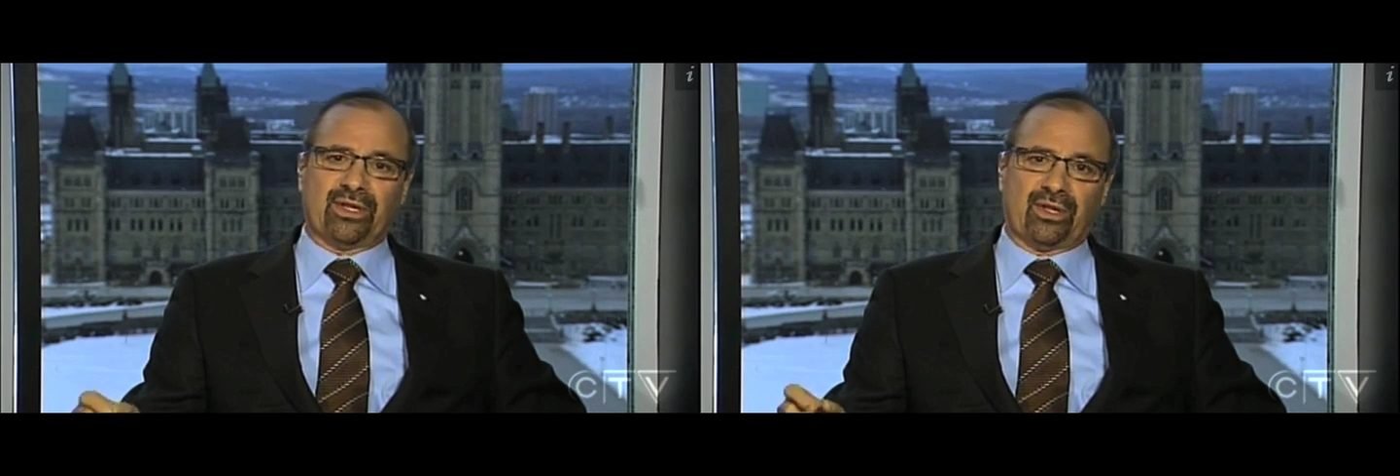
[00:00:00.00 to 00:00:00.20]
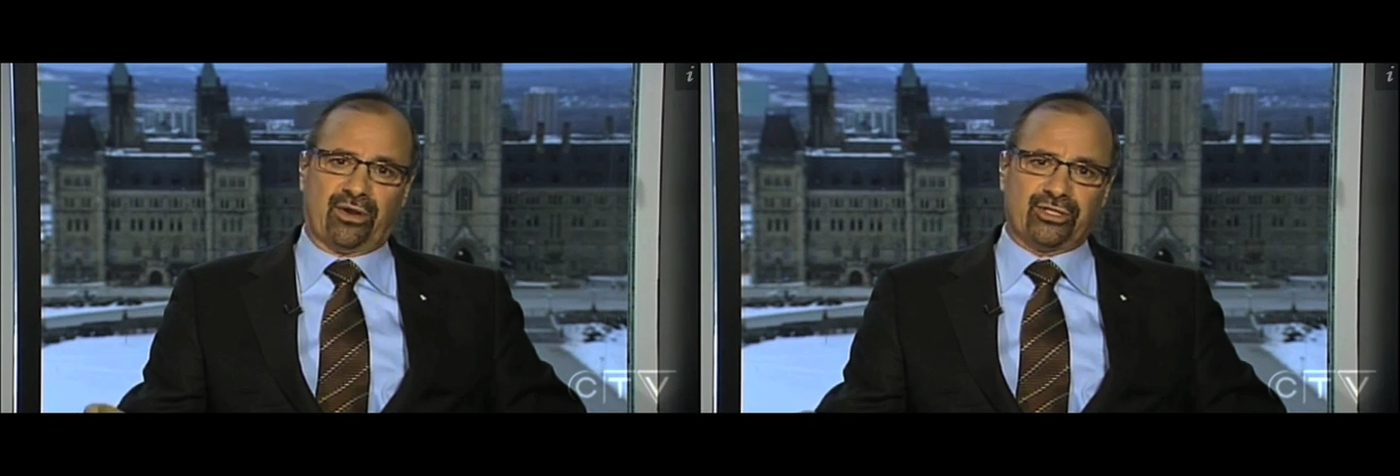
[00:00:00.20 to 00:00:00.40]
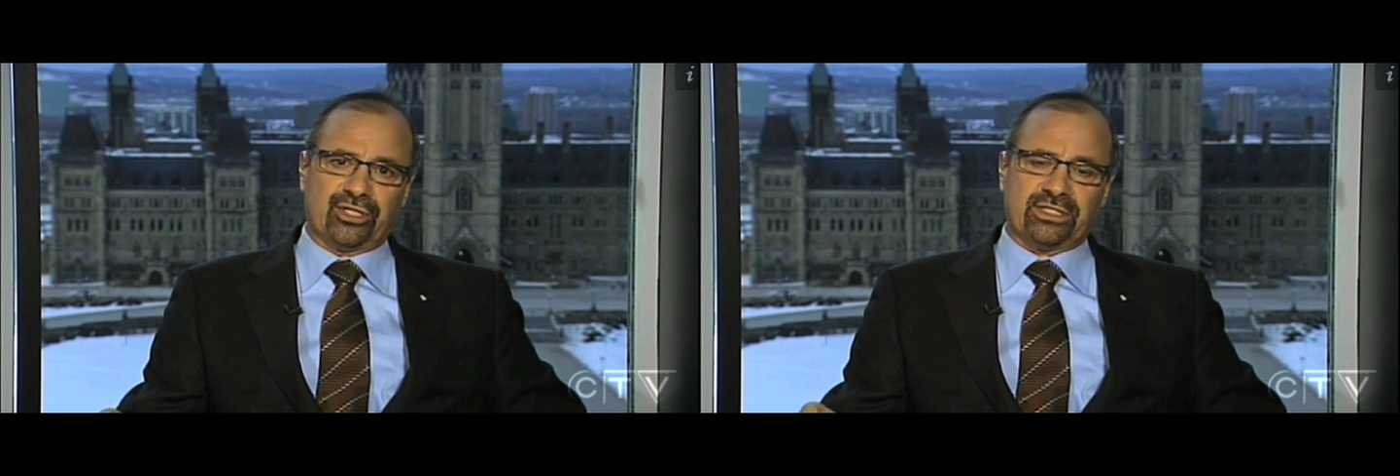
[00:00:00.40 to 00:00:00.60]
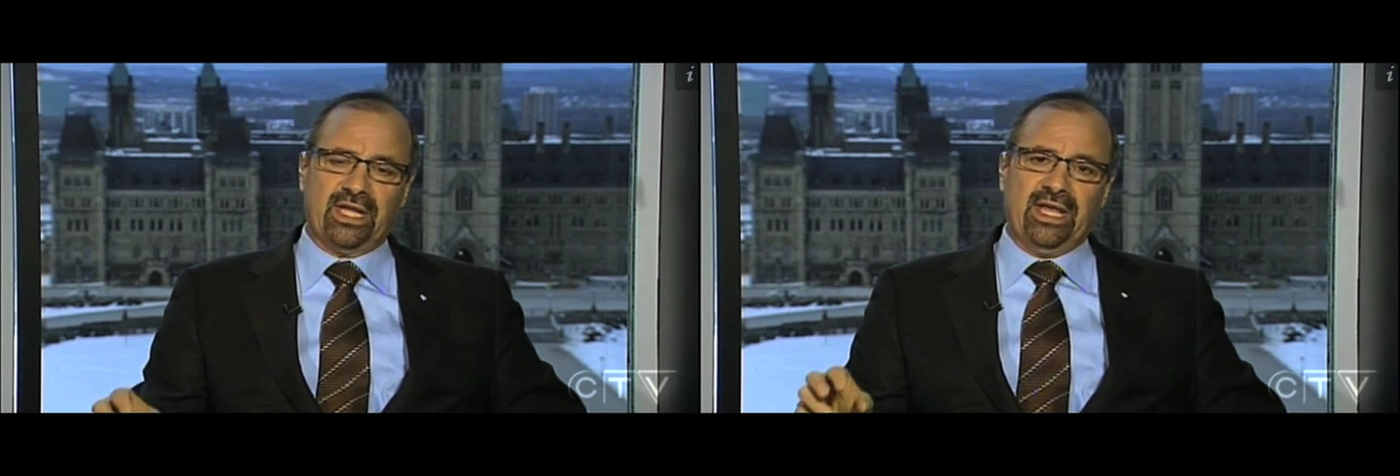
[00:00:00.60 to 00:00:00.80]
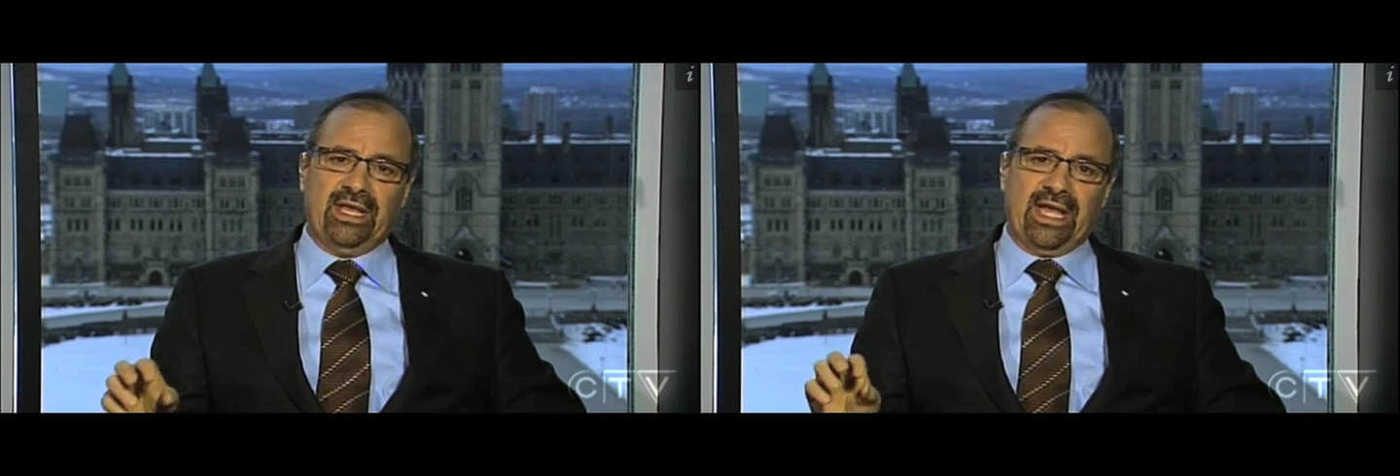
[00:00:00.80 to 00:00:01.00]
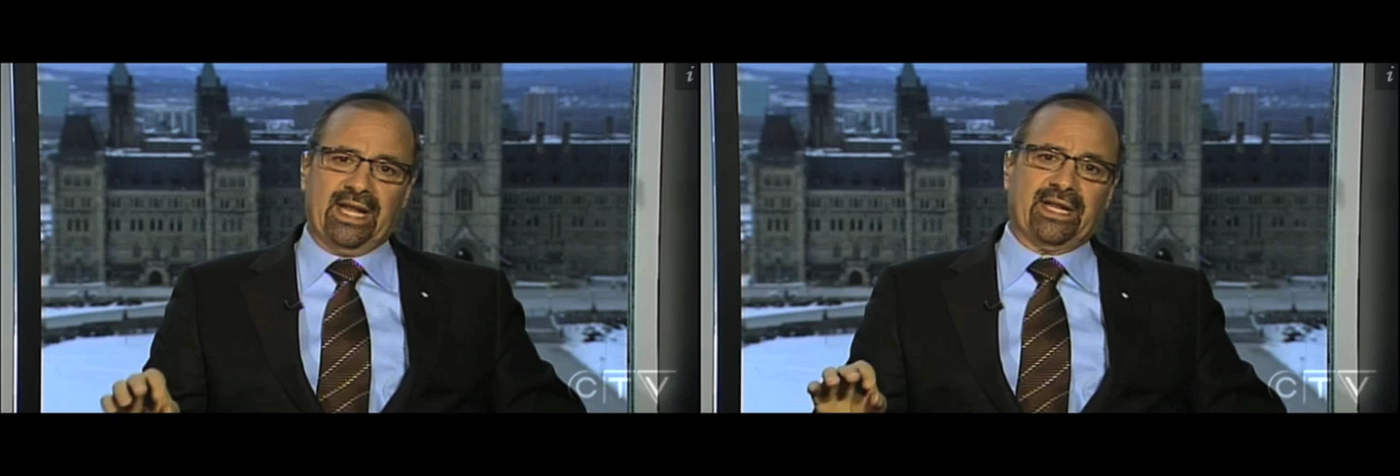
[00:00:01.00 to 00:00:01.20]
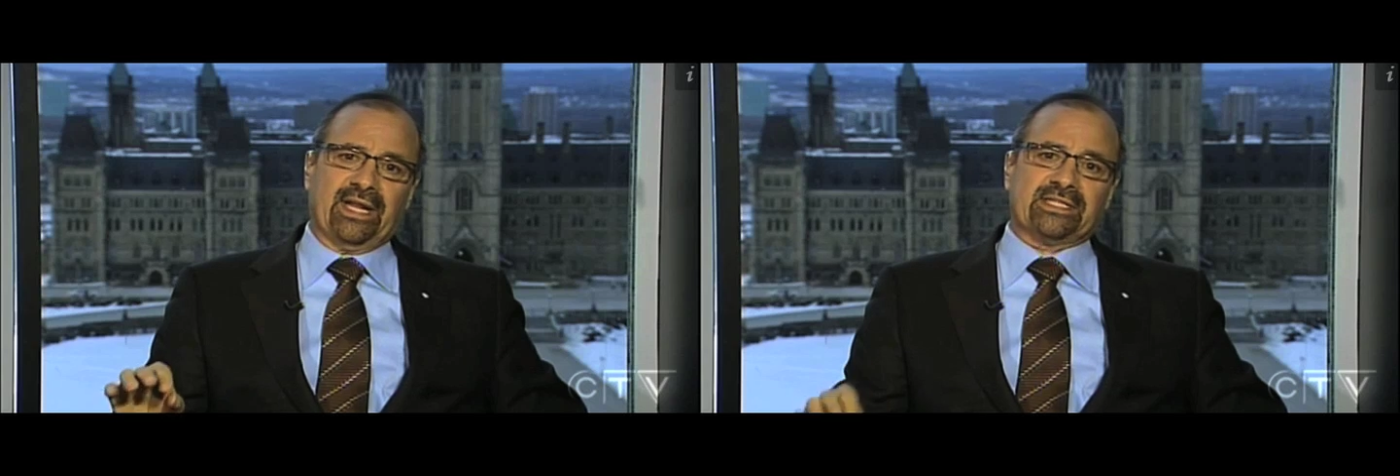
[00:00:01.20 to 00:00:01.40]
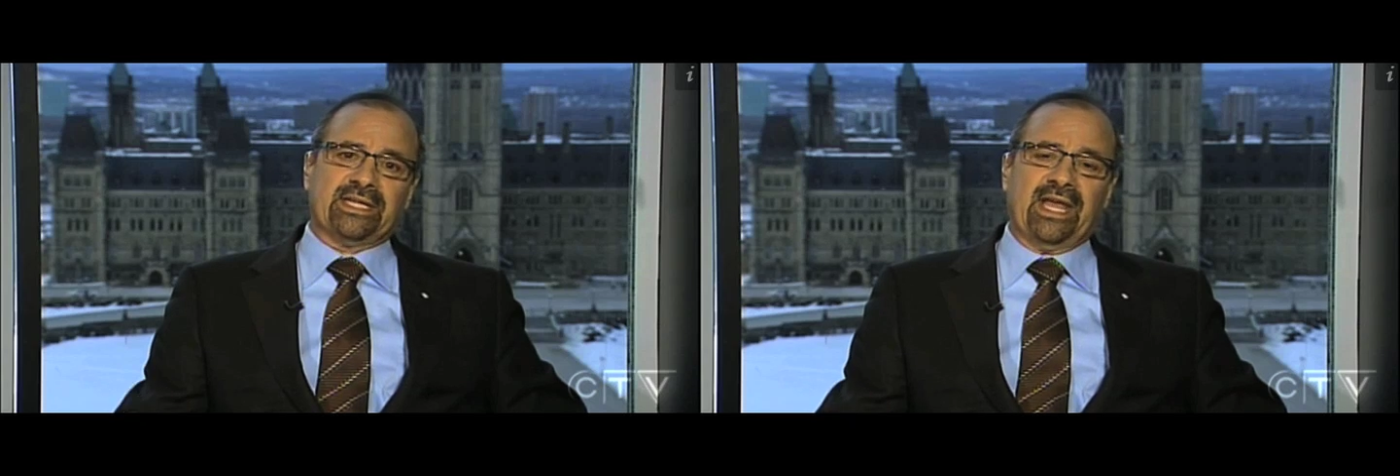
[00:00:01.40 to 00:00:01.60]
largest, and get
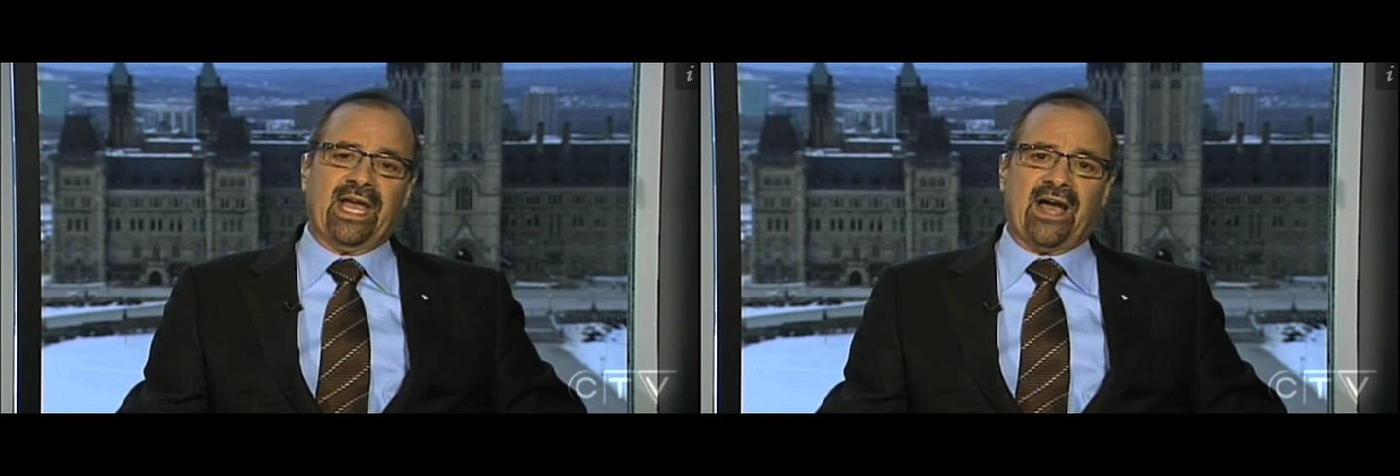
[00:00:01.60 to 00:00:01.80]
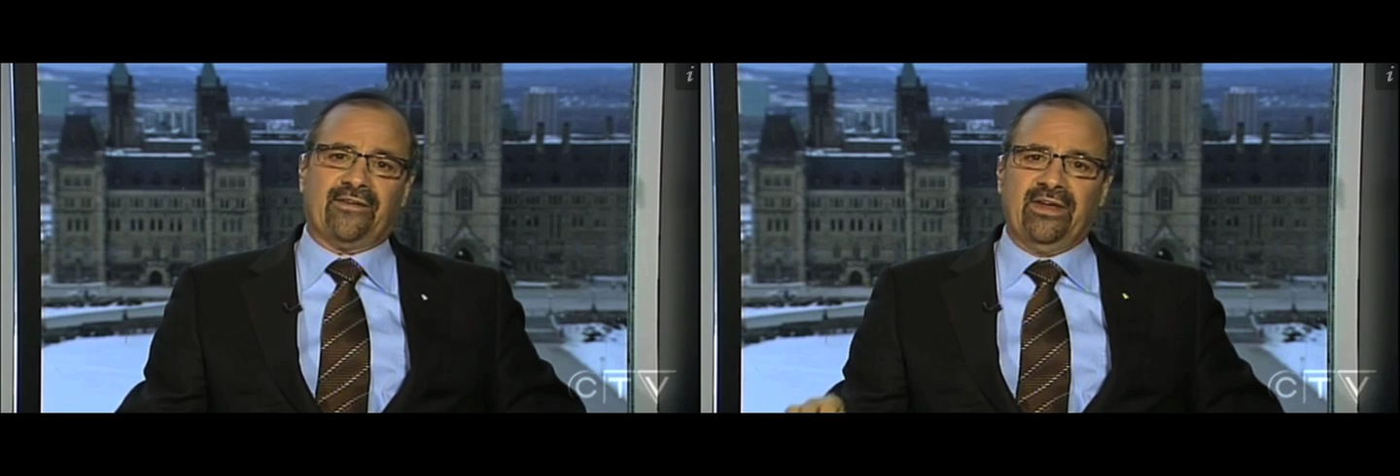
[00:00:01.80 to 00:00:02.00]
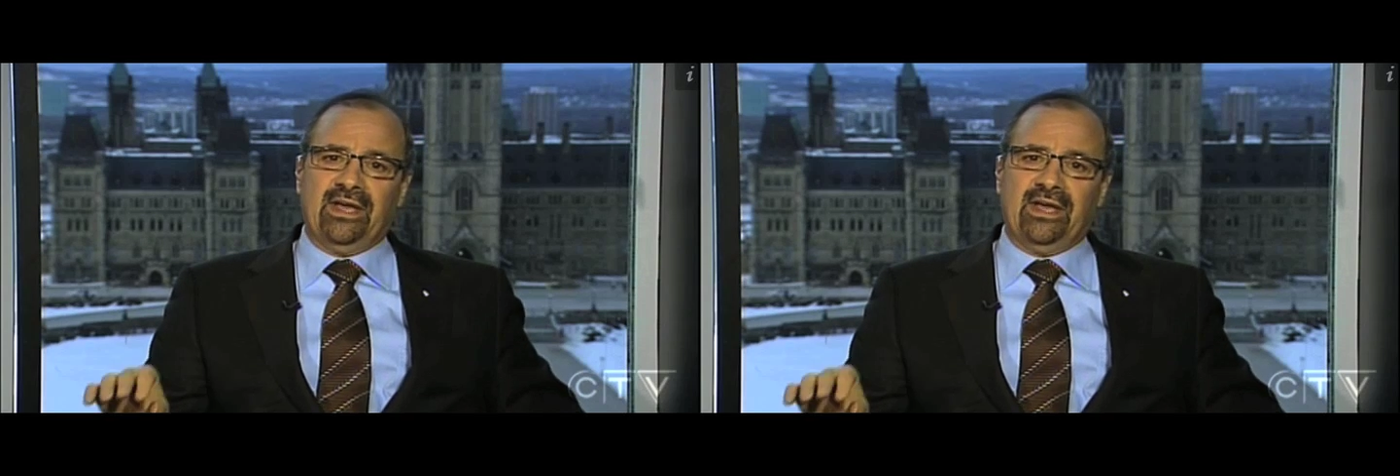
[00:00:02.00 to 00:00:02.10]
us in half.